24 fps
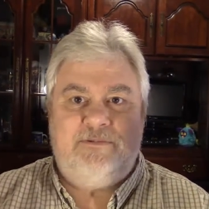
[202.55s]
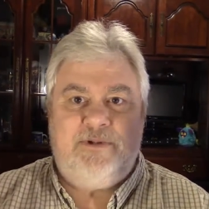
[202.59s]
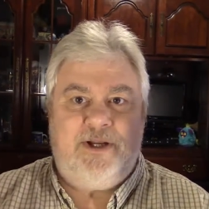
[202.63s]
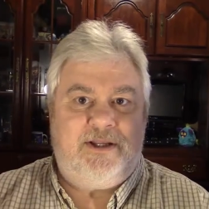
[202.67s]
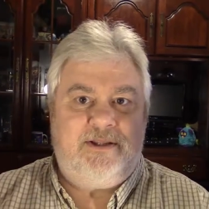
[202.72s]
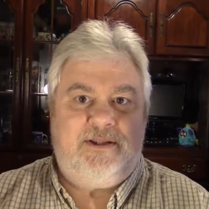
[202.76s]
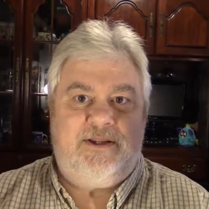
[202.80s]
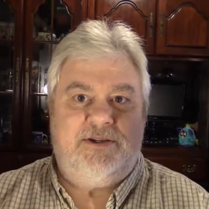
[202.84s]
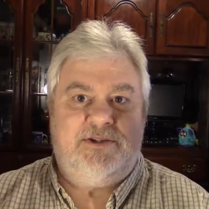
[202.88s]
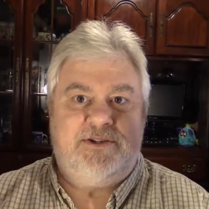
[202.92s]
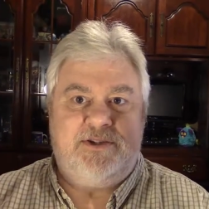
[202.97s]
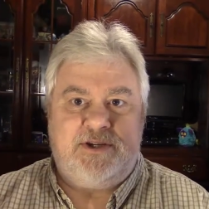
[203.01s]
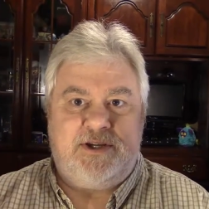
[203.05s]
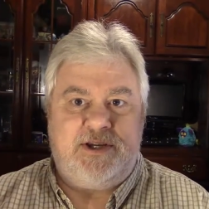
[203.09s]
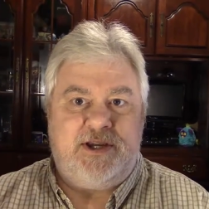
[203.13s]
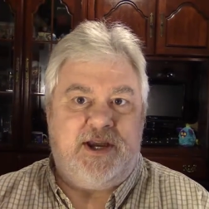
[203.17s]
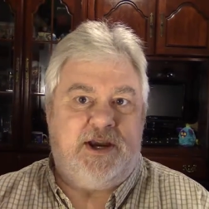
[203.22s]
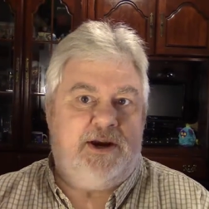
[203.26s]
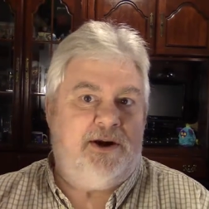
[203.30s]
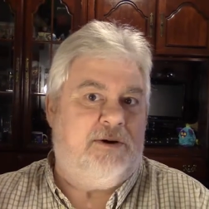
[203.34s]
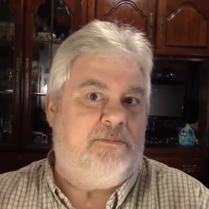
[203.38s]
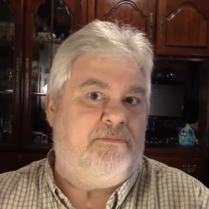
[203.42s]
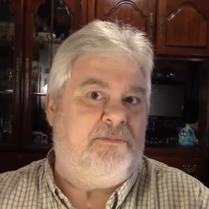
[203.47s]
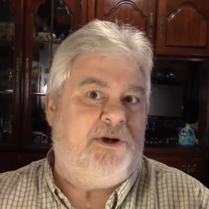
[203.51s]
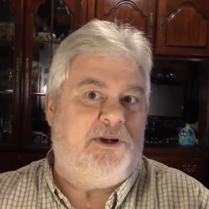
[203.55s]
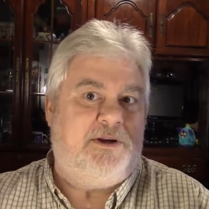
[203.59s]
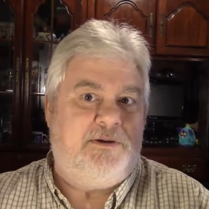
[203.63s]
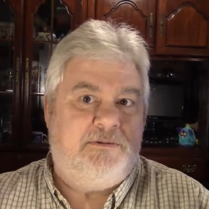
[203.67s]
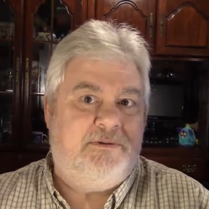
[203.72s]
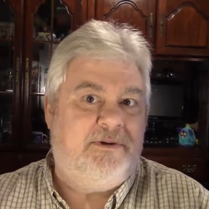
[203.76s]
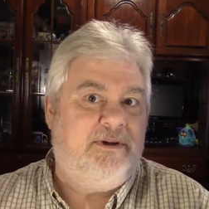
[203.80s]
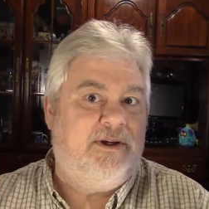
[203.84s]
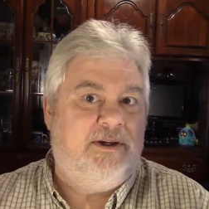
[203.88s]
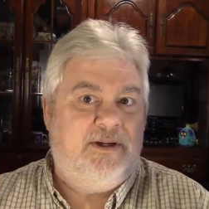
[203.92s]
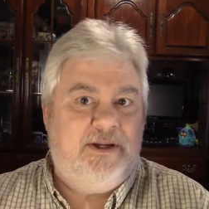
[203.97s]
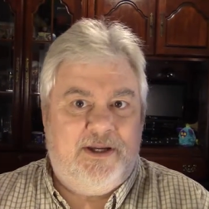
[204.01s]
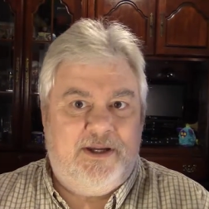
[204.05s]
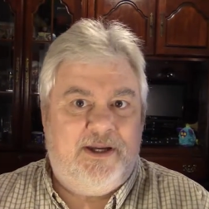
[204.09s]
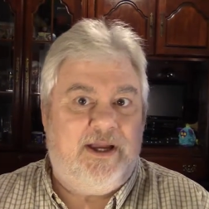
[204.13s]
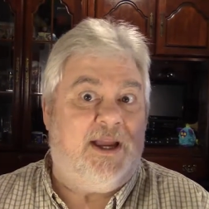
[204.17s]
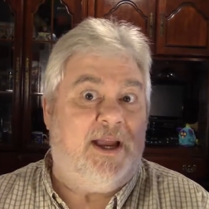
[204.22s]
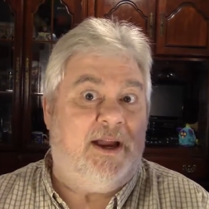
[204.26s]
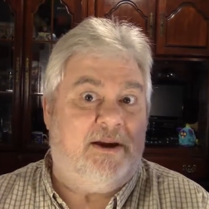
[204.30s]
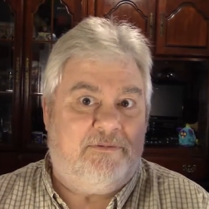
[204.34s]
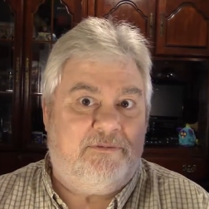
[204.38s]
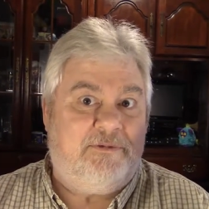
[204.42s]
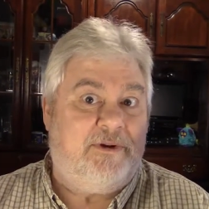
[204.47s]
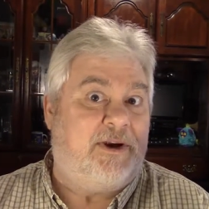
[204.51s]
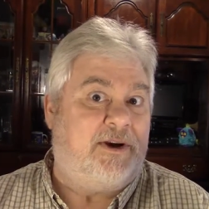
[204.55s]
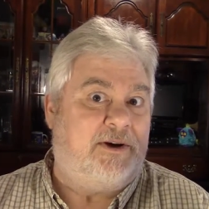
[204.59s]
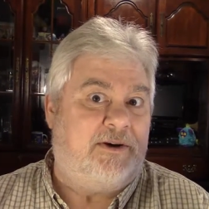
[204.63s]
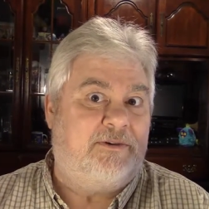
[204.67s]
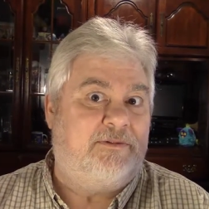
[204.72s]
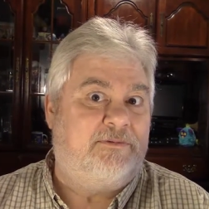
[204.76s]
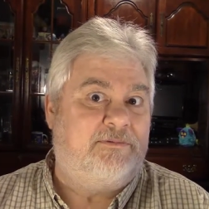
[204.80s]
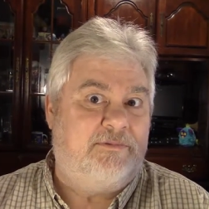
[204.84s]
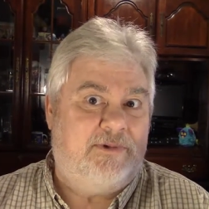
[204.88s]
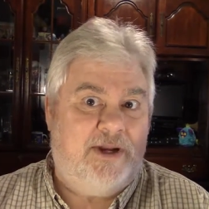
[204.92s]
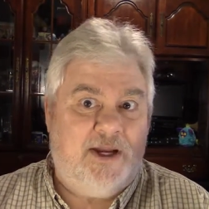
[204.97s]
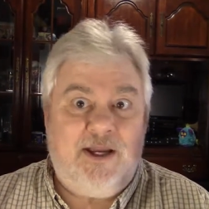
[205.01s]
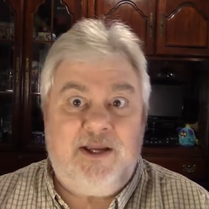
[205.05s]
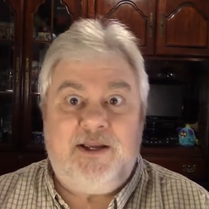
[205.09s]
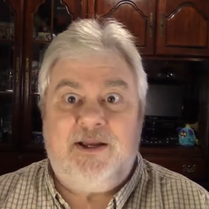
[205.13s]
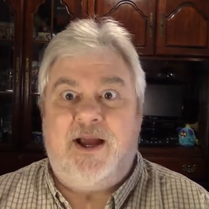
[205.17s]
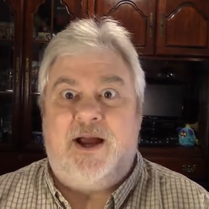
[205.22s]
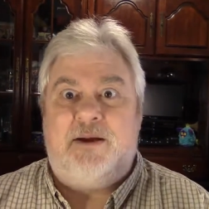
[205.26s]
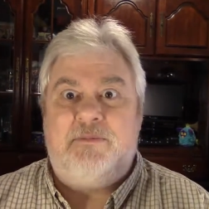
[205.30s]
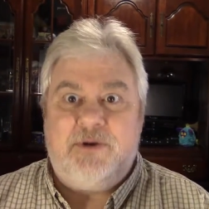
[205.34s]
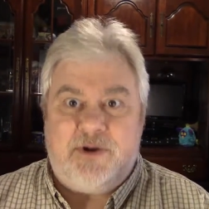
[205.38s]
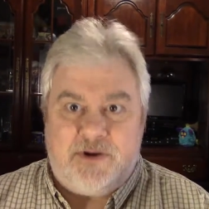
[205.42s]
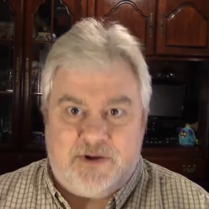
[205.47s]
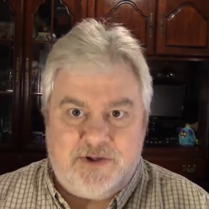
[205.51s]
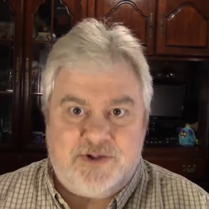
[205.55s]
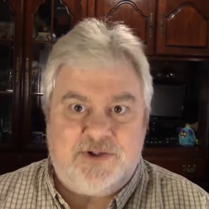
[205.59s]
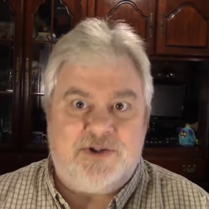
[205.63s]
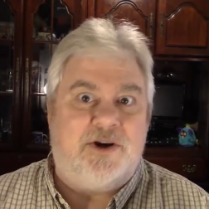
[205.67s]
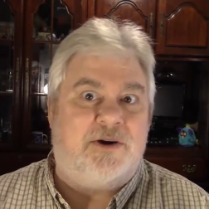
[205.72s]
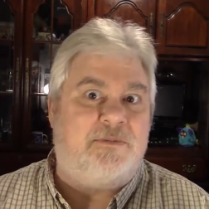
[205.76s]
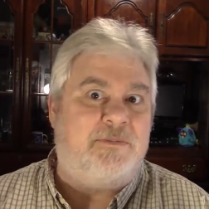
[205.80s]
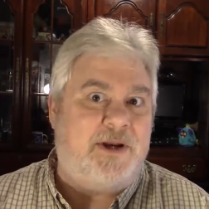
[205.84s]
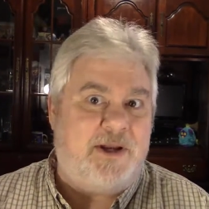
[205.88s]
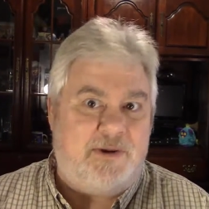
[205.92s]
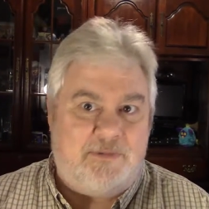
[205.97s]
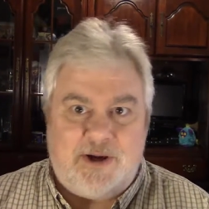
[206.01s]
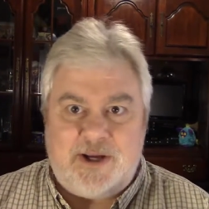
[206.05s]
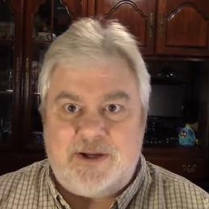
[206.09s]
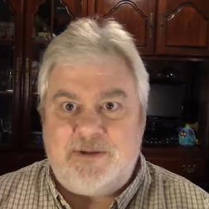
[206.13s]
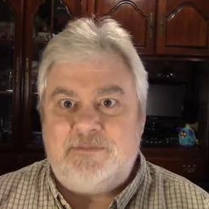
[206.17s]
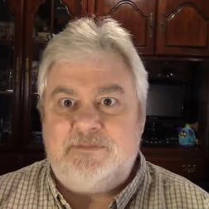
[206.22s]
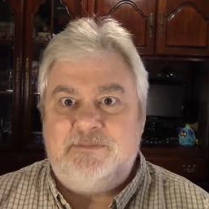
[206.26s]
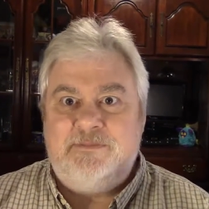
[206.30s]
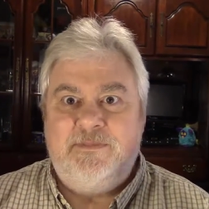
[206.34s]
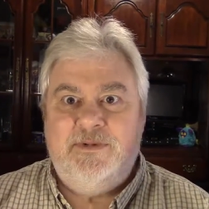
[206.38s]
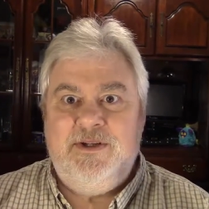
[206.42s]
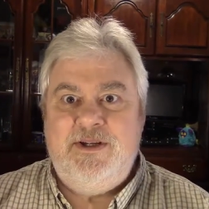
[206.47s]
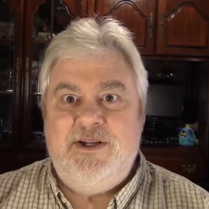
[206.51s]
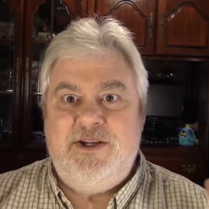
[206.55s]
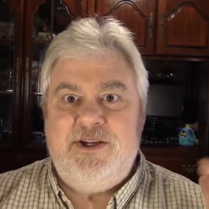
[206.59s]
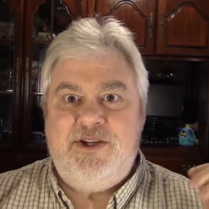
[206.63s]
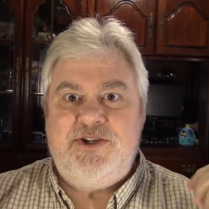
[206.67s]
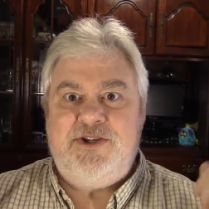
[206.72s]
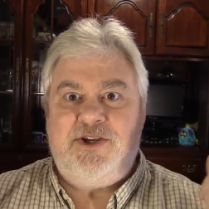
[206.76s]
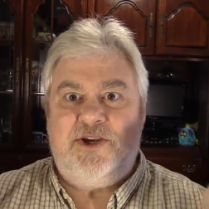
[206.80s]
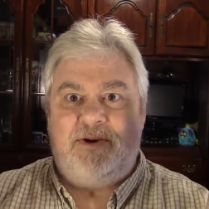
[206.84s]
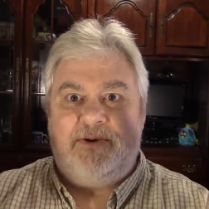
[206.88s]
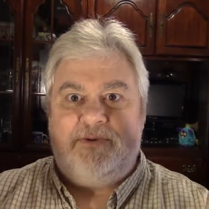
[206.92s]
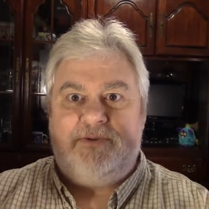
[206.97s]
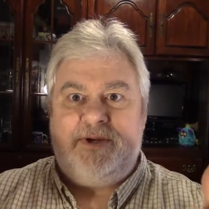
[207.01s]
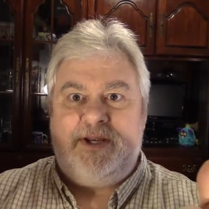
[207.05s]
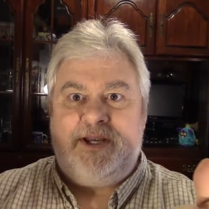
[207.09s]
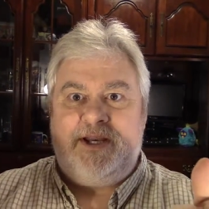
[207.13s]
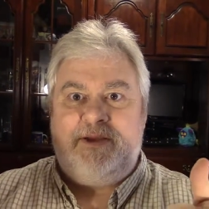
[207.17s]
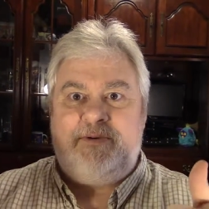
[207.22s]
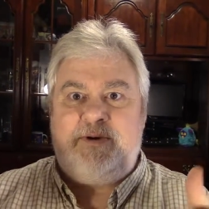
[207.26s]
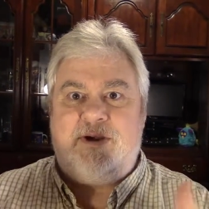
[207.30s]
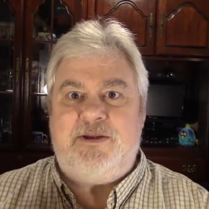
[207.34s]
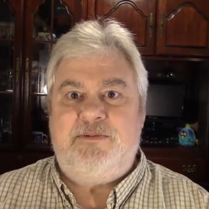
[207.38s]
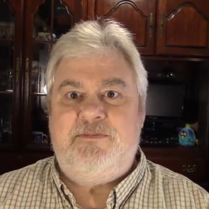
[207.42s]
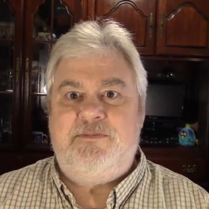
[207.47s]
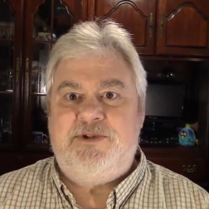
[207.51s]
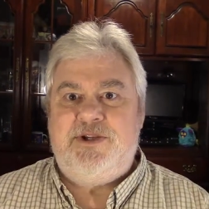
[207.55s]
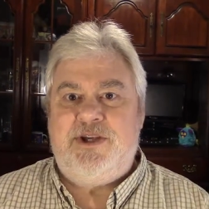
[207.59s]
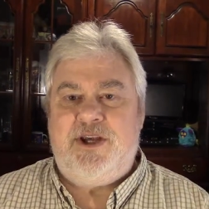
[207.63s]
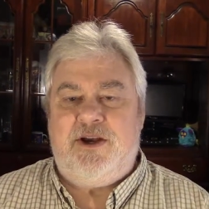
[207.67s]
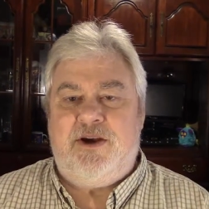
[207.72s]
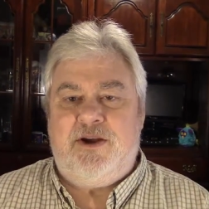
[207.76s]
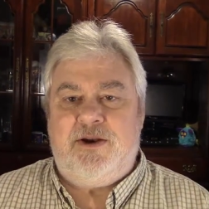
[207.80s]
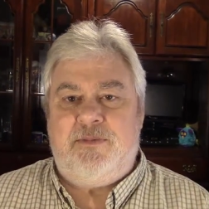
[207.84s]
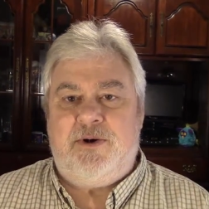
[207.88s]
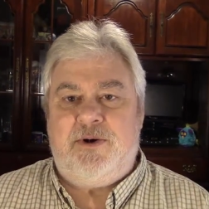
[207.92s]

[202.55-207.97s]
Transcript: Not that you care, but hey, I figured, hey, I'm going to show them anyway. So anyway, see y'all